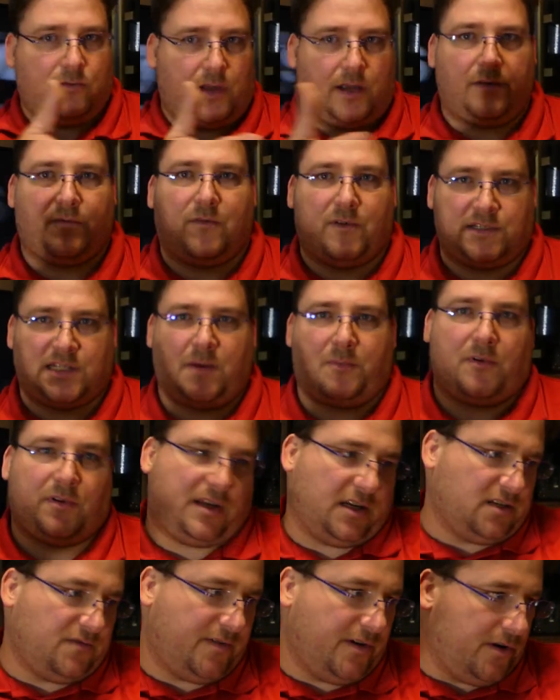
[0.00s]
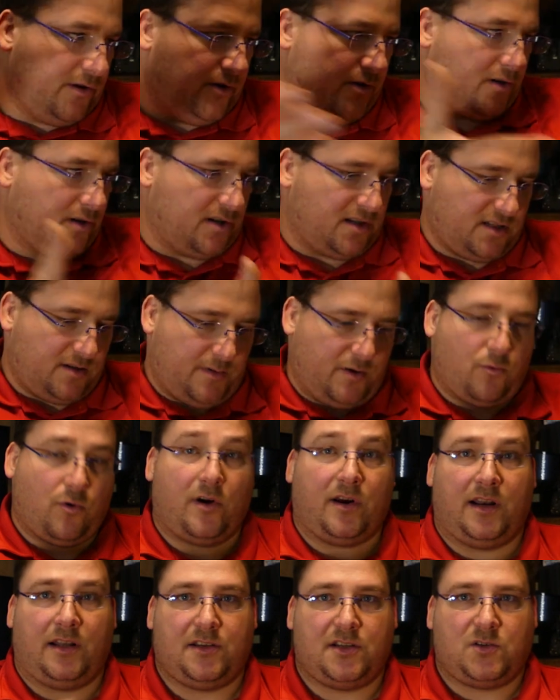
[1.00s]
like for example, next video you're going to see me
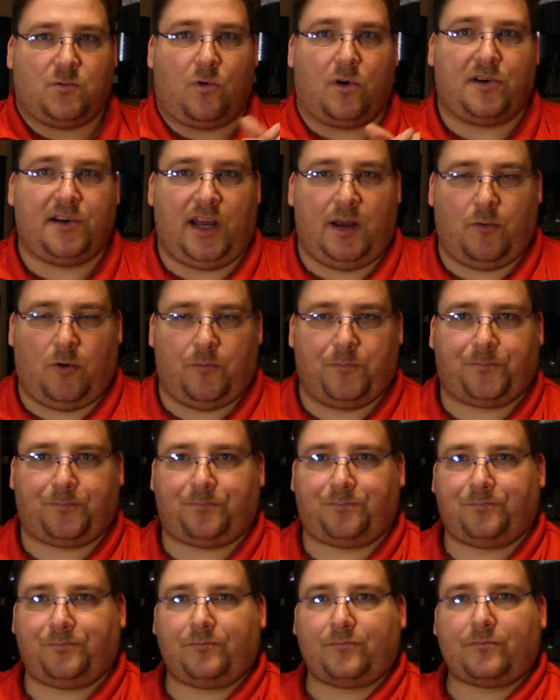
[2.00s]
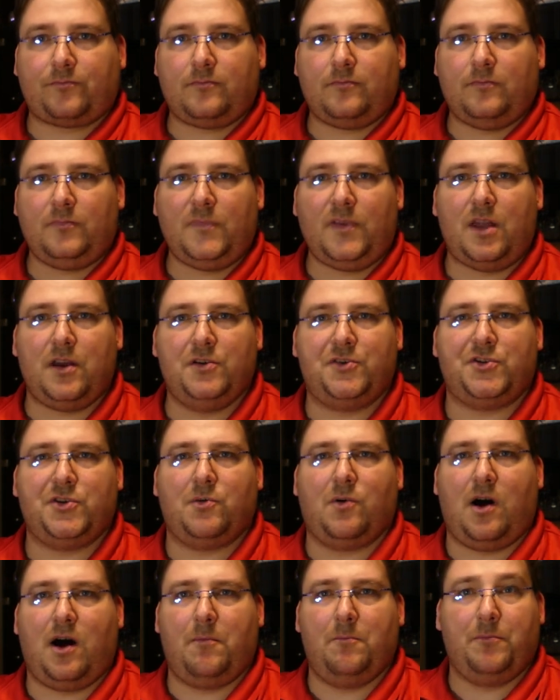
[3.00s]
working on this work table
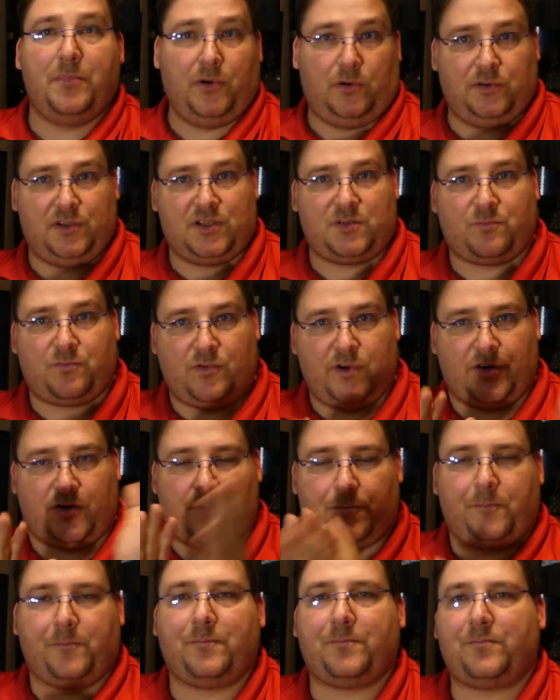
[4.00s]
to um, build this printer.